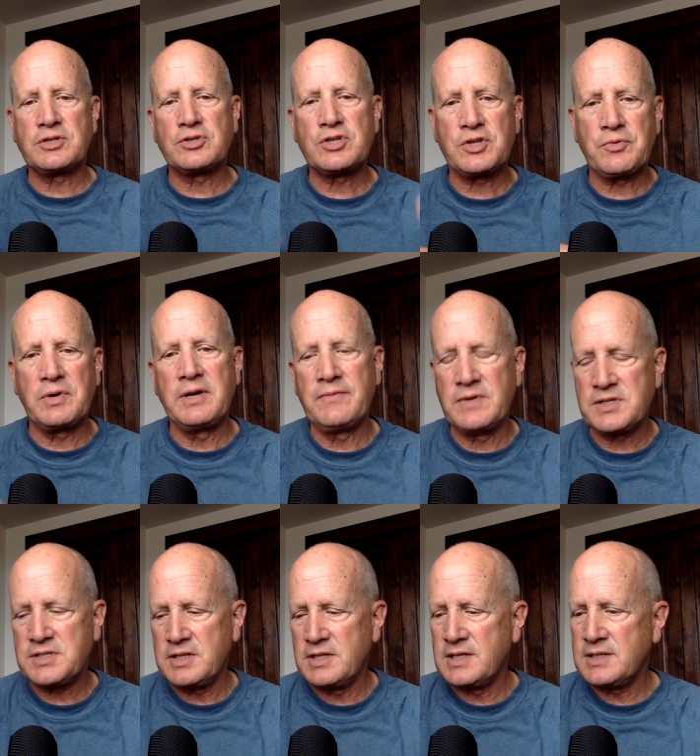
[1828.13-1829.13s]
There's three of
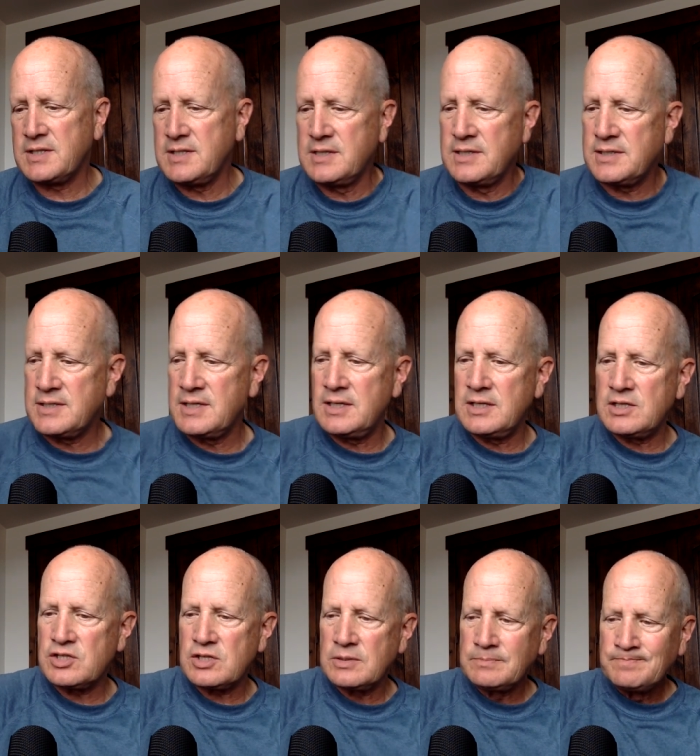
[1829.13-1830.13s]
us that, that
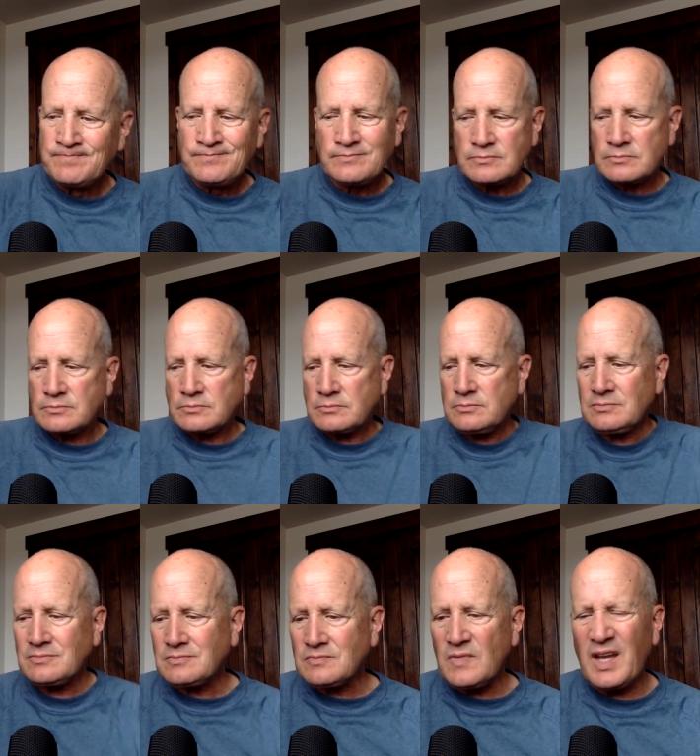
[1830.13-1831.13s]
teach.
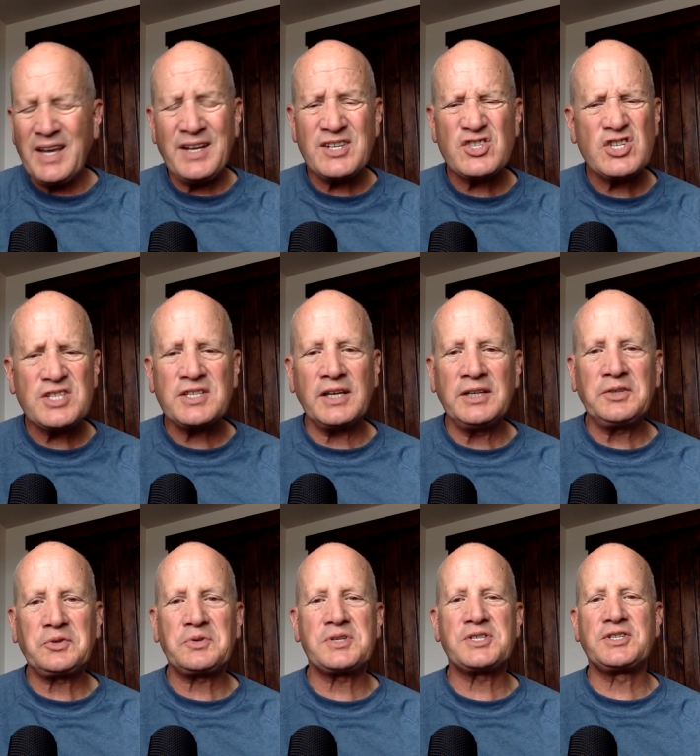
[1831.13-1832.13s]
And it's just
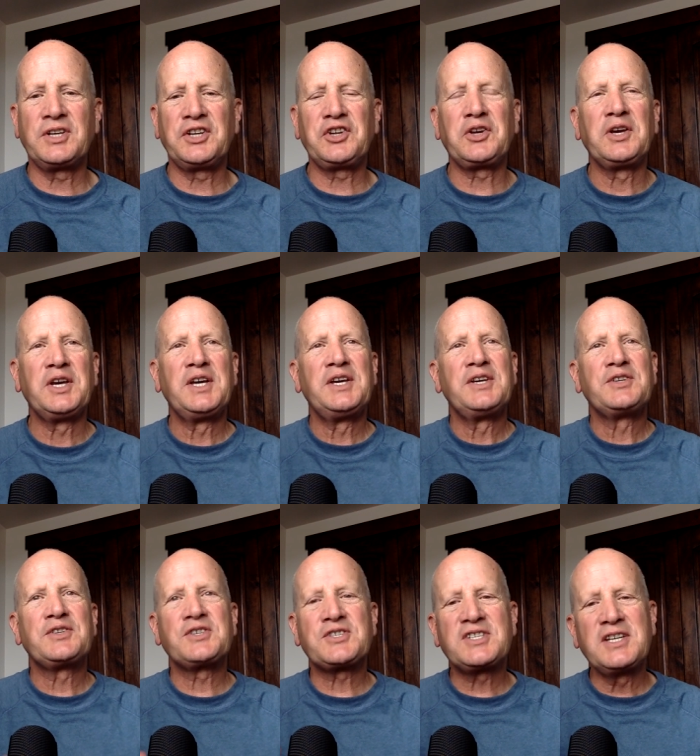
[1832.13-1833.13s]
interesting
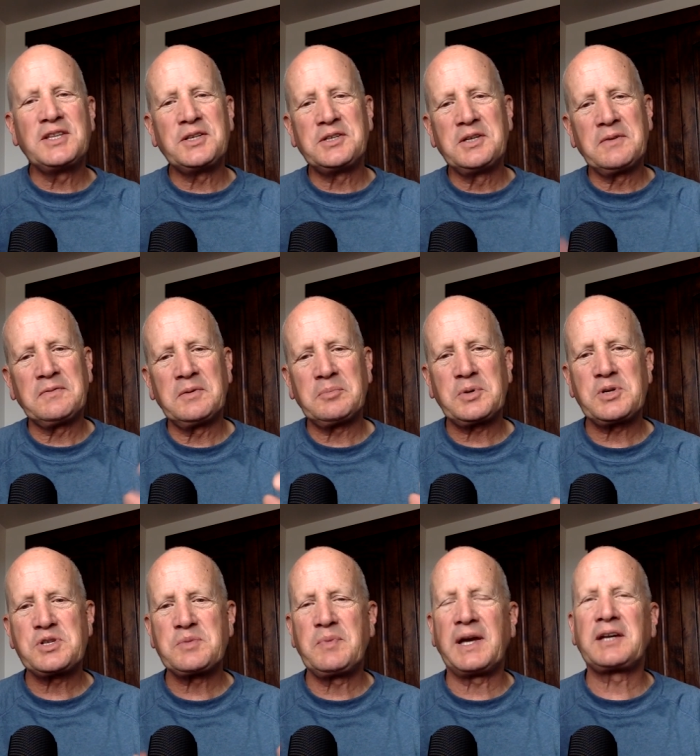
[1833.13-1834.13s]
to see the different
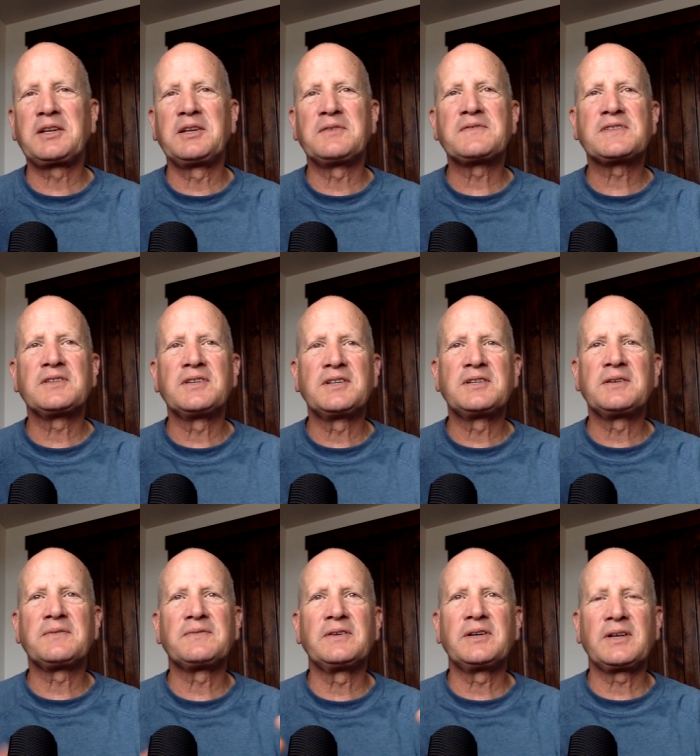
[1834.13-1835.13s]
perspectives and the
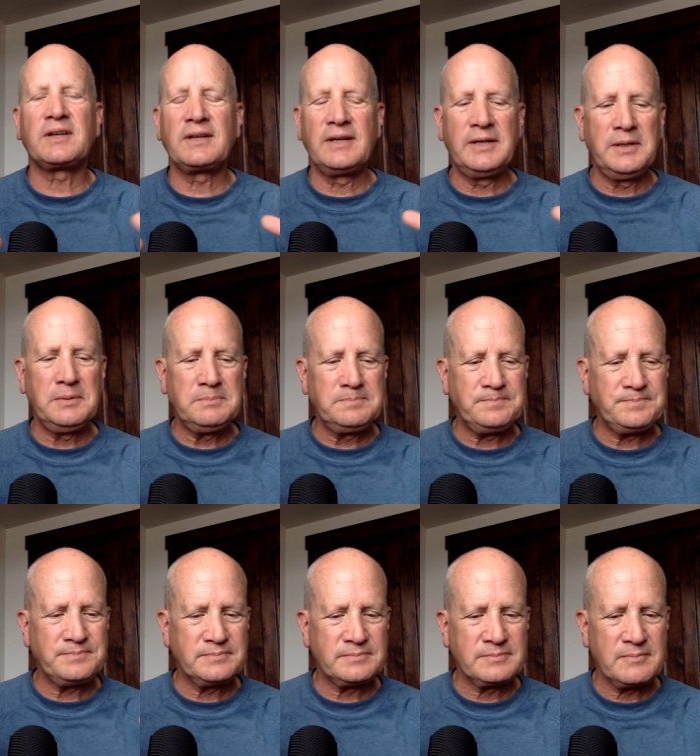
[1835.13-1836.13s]
different um,
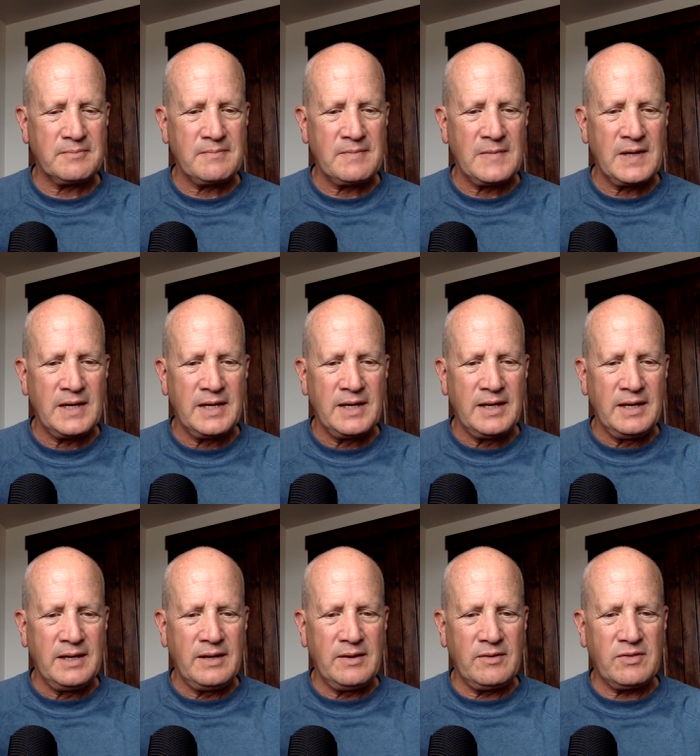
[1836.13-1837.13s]

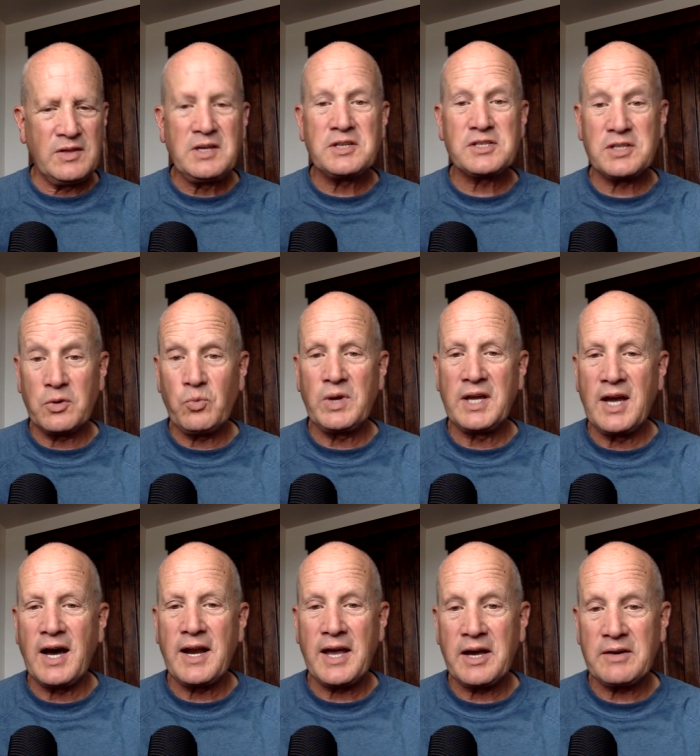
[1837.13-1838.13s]
things that we
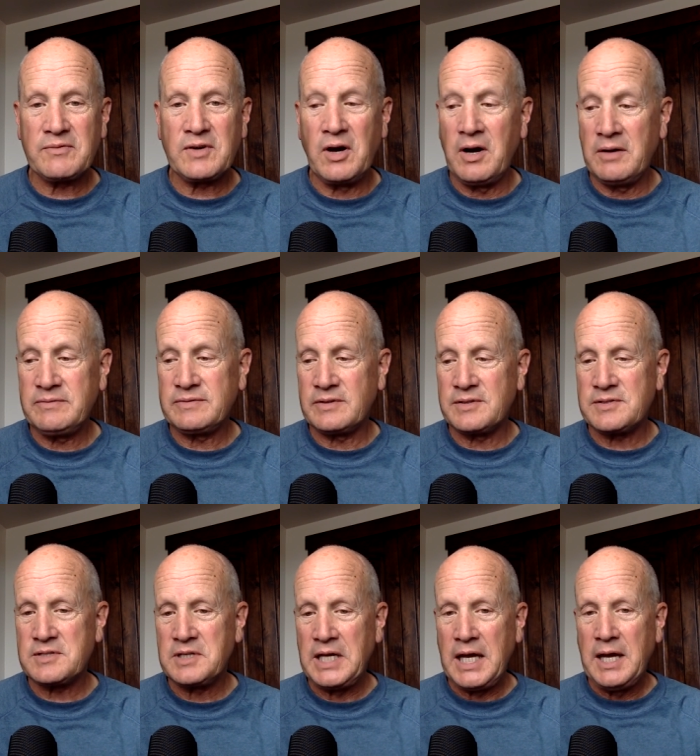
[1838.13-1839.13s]
got out of
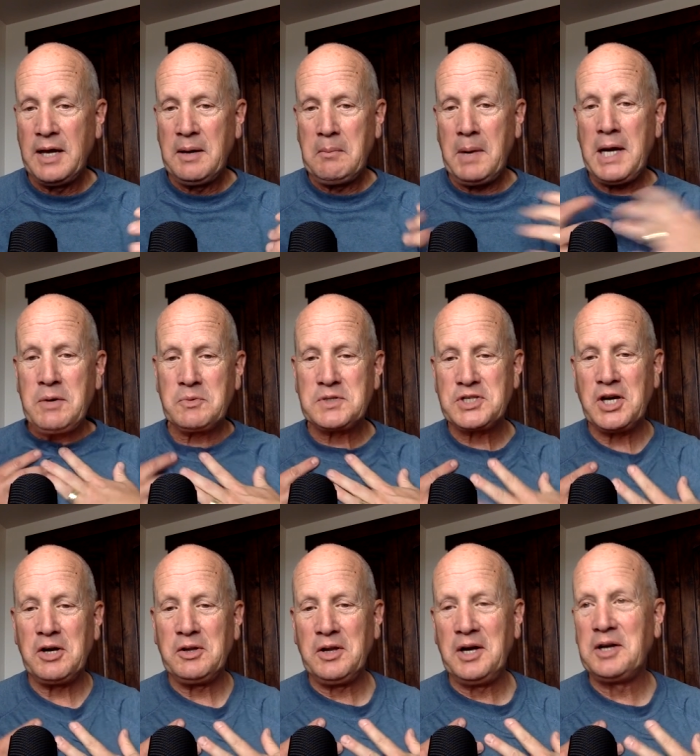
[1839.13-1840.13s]
conference. Mine was
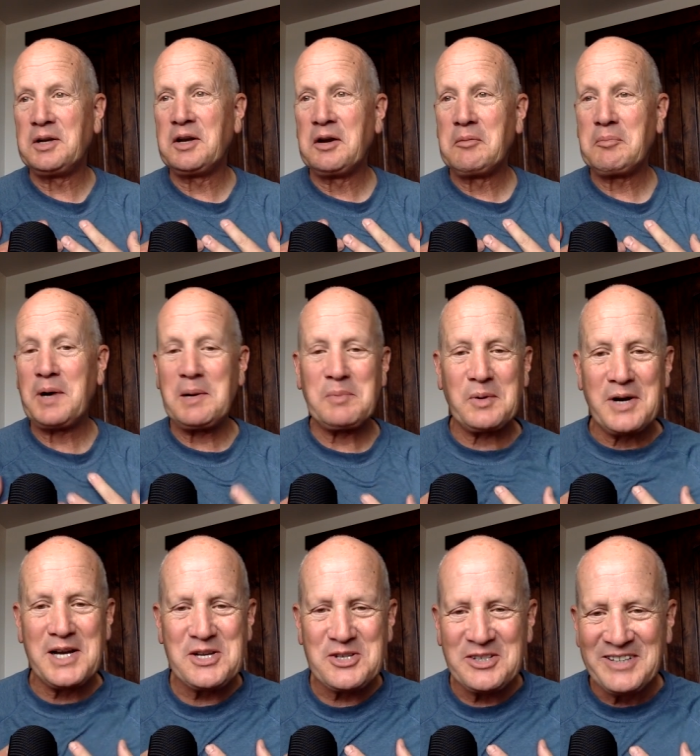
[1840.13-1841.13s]
all on
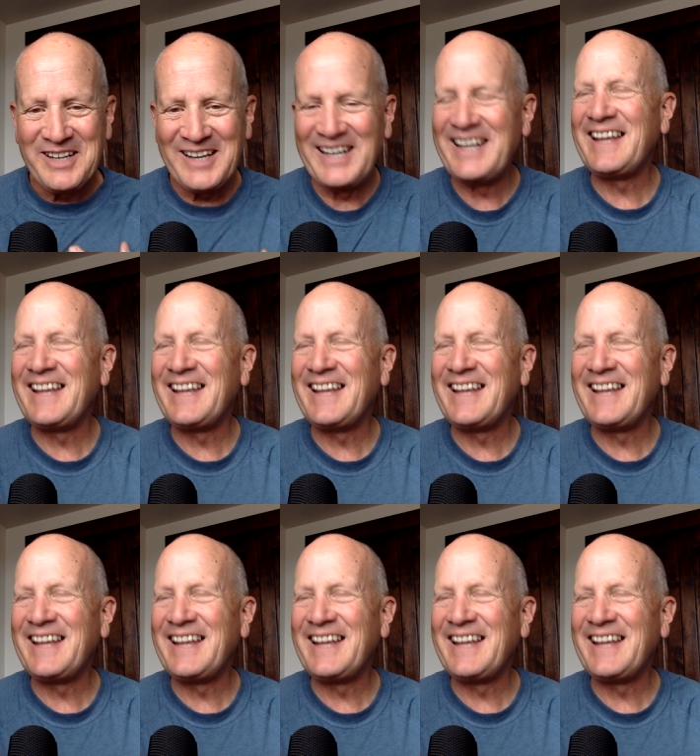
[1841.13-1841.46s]
preparation.